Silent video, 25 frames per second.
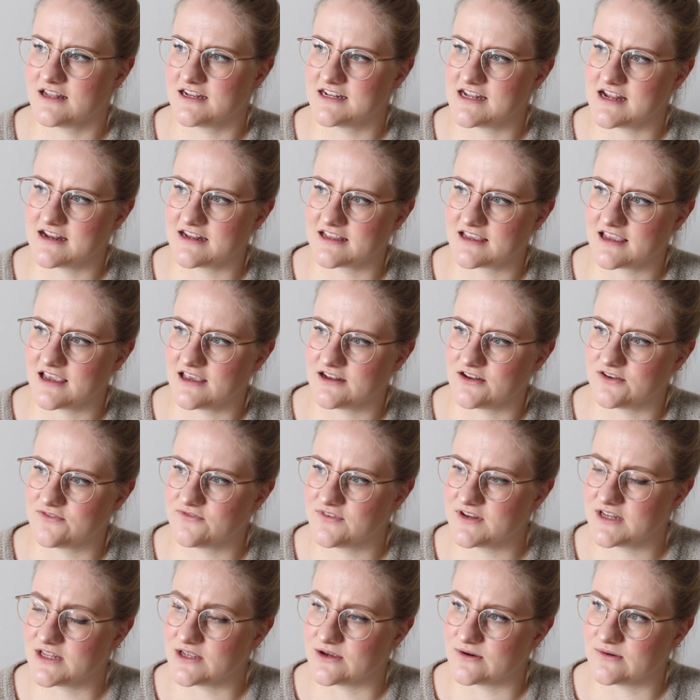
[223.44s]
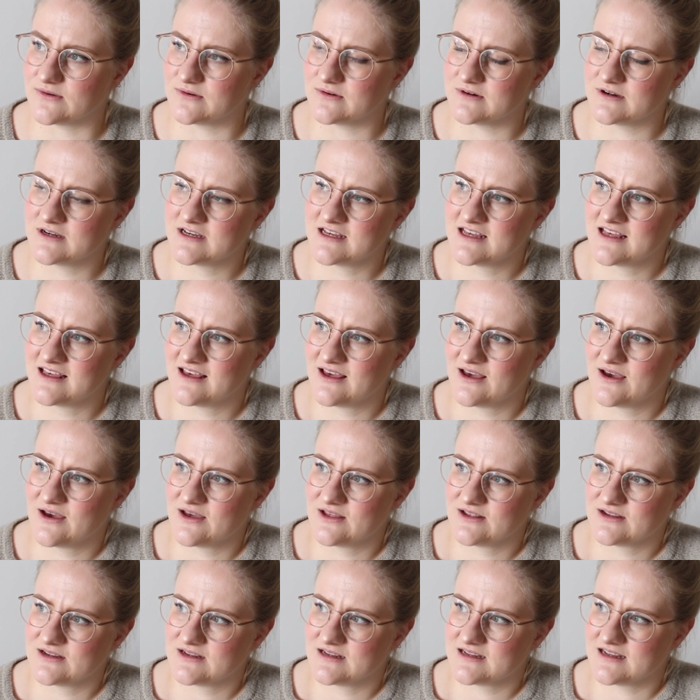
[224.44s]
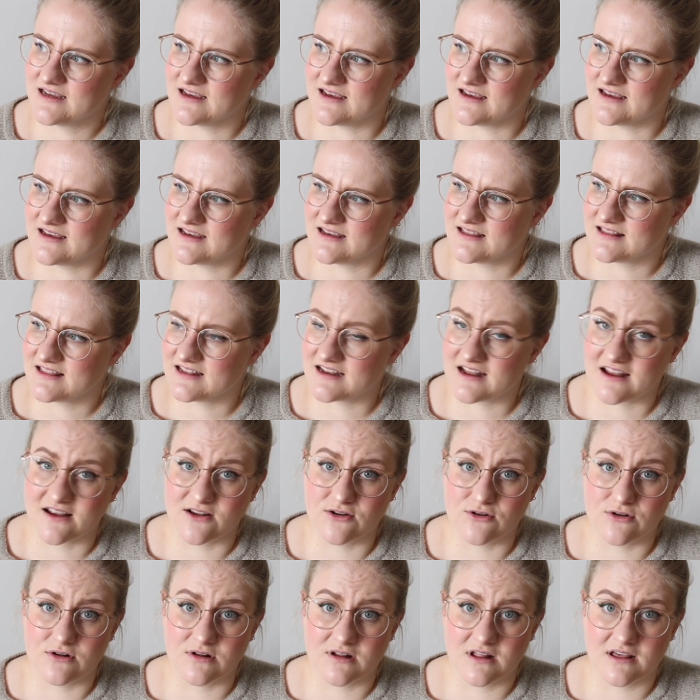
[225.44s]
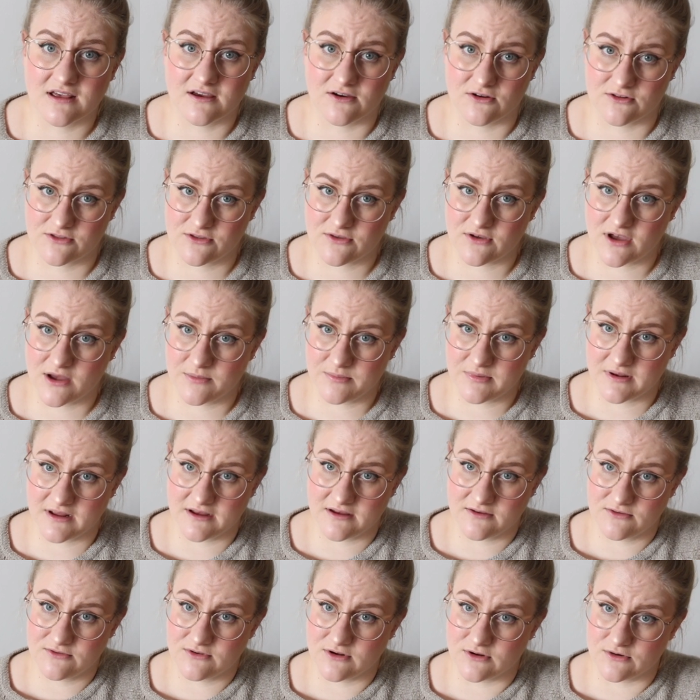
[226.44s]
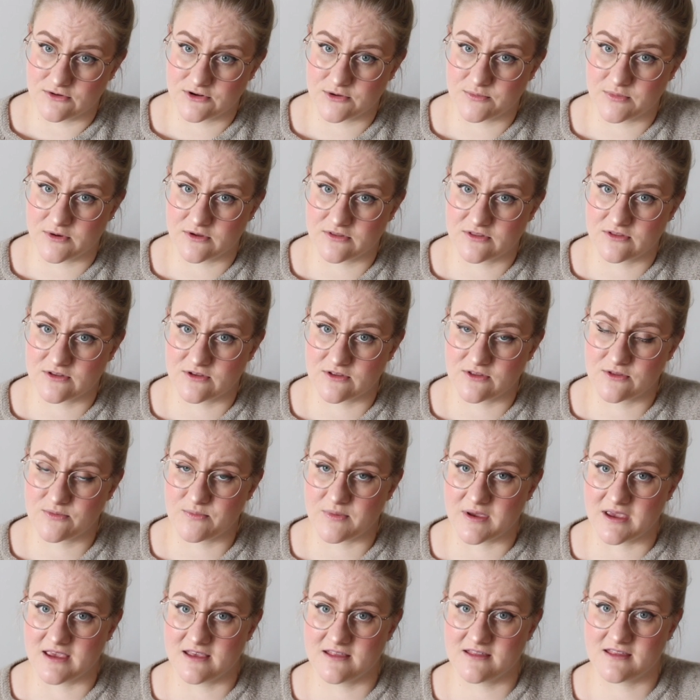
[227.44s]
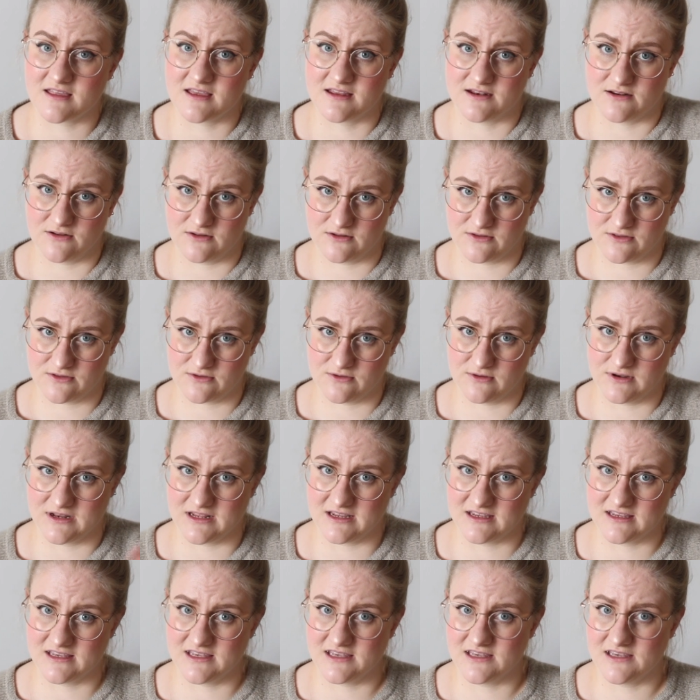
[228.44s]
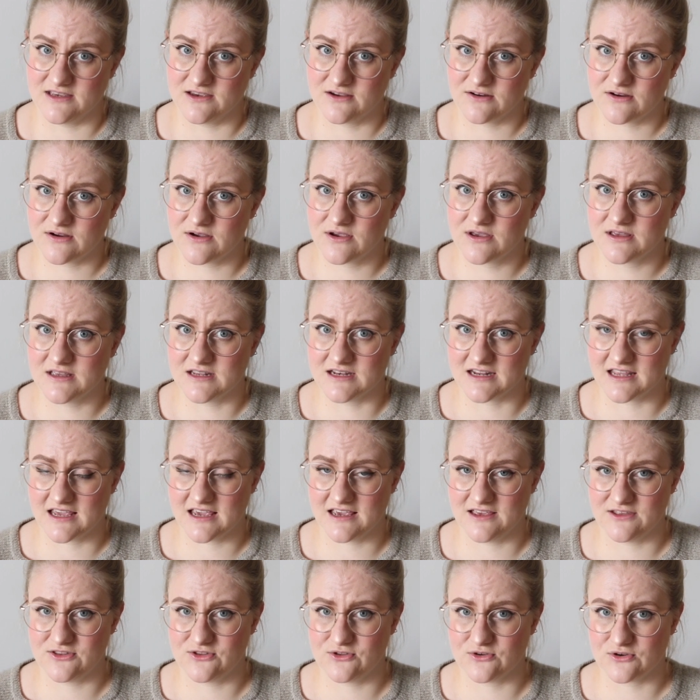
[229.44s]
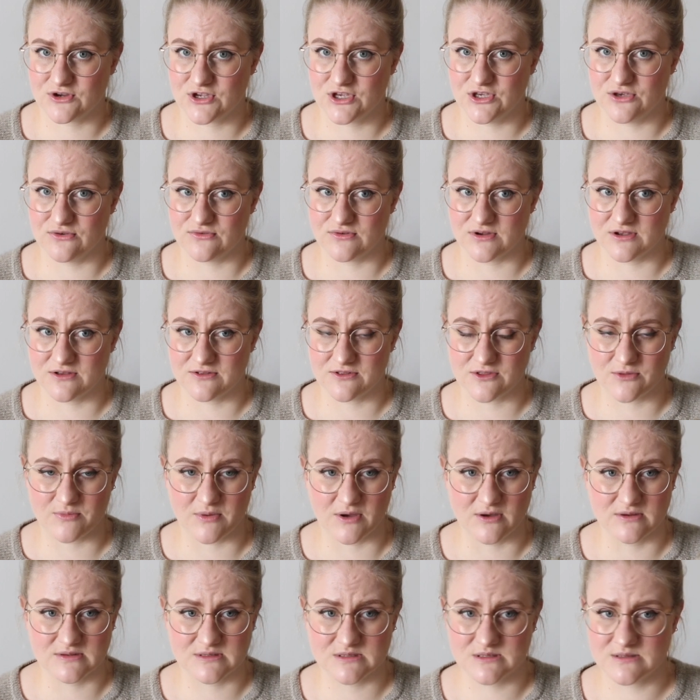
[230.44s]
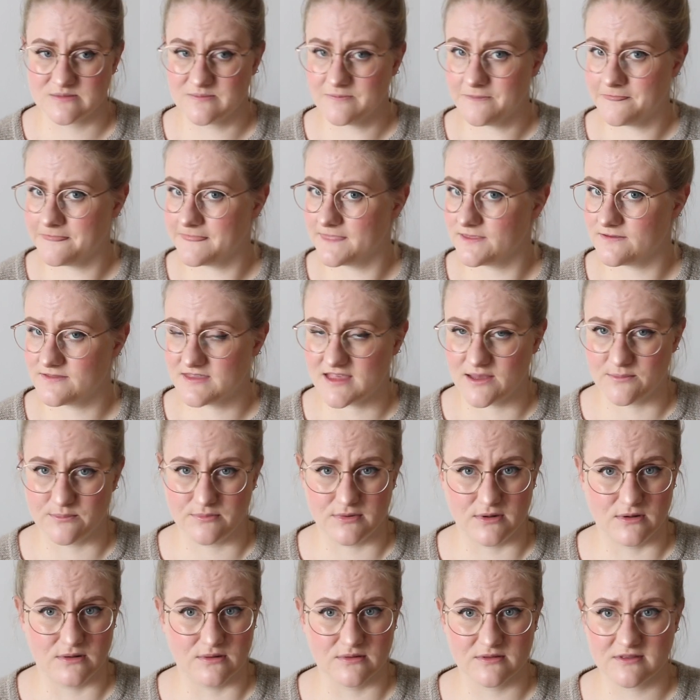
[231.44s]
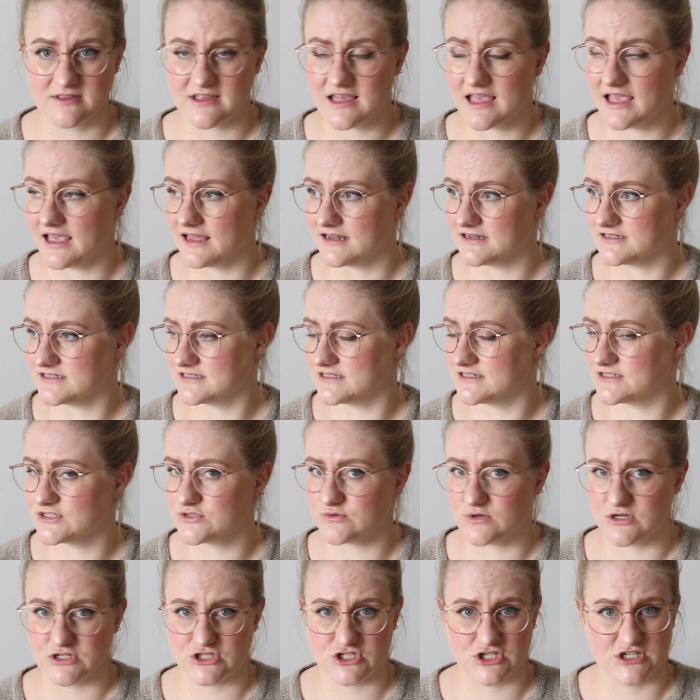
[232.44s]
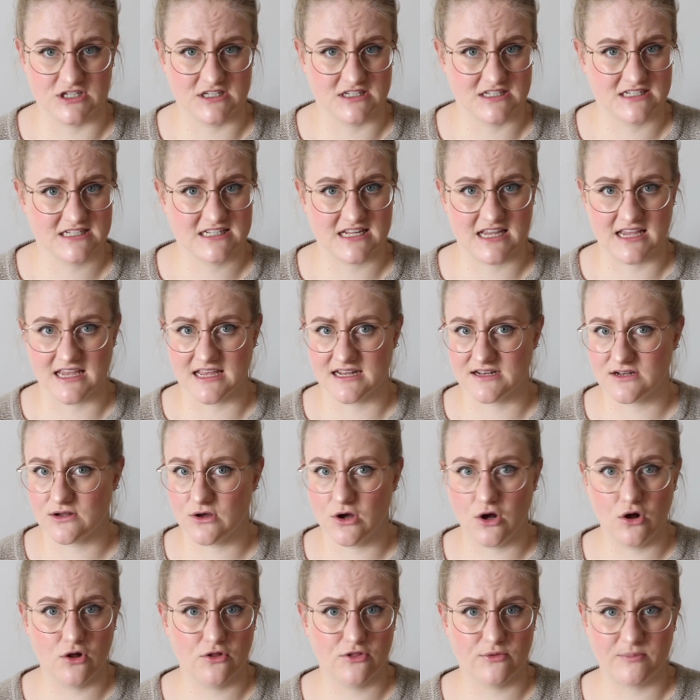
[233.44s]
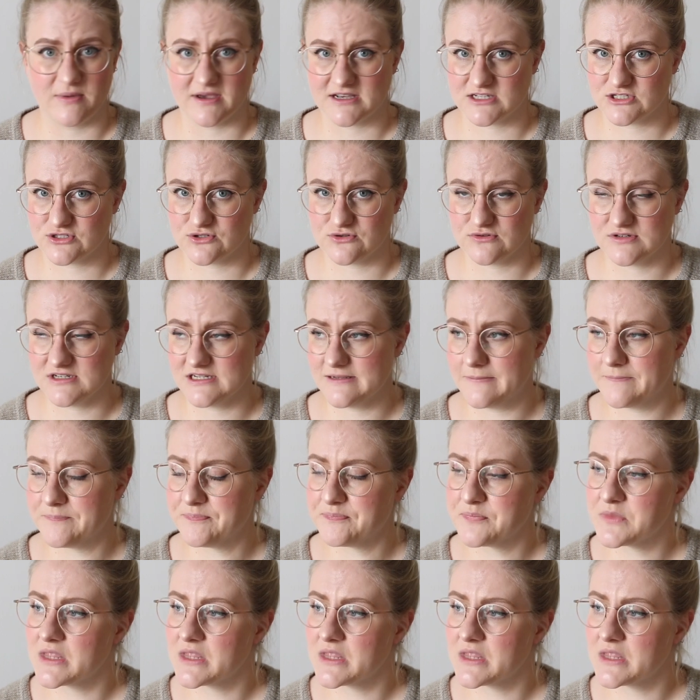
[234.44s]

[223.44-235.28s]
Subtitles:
the dedicated video that I'll also upload about this base, and also link here in case you're curious about samples and swatches and all the backstory.